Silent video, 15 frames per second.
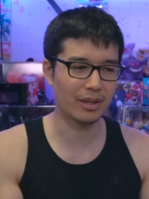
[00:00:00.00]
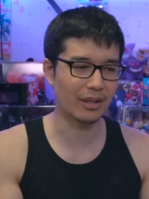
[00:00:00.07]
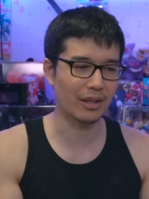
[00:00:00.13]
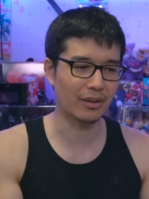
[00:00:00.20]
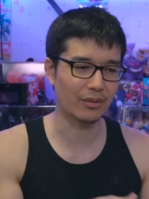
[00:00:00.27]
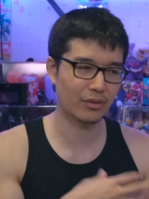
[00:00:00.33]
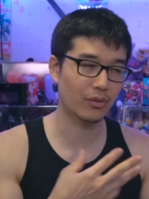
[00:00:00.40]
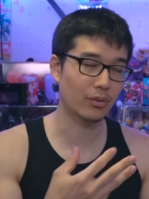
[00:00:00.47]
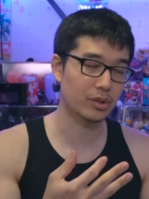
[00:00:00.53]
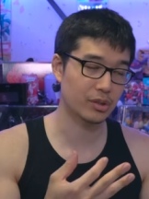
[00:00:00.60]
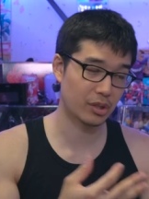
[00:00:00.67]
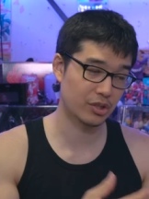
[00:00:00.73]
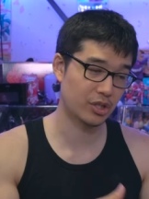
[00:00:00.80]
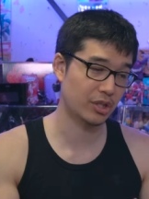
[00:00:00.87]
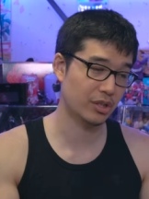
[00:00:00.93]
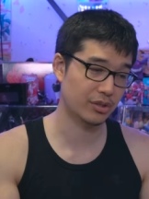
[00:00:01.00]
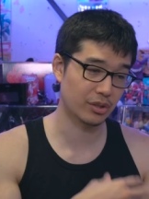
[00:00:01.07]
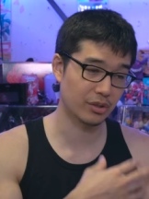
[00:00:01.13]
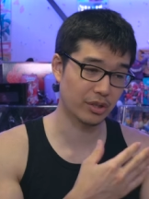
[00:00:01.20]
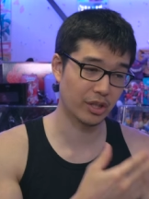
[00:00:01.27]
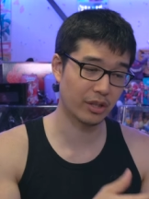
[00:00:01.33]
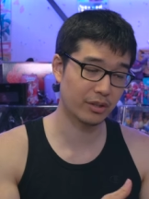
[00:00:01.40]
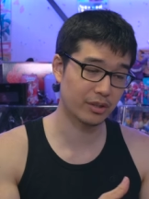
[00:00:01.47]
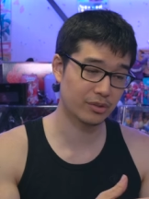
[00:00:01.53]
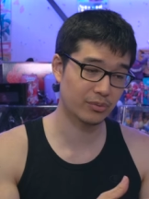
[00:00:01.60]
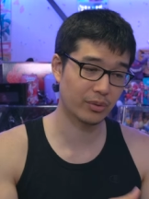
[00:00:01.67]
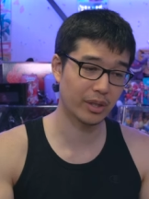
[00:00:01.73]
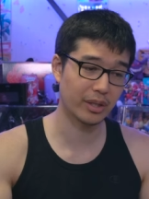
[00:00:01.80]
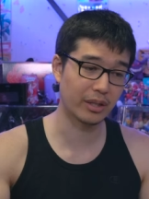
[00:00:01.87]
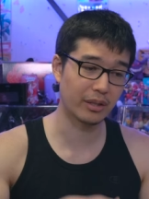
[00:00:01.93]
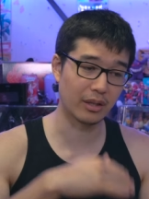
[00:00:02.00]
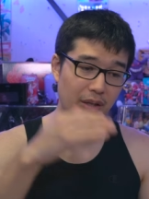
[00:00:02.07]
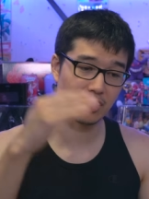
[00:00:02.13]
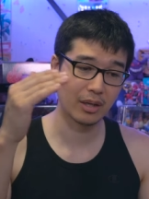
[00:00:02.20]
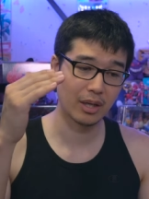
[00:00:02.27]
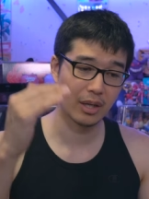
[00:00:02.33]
and then of course is the youngest one, and then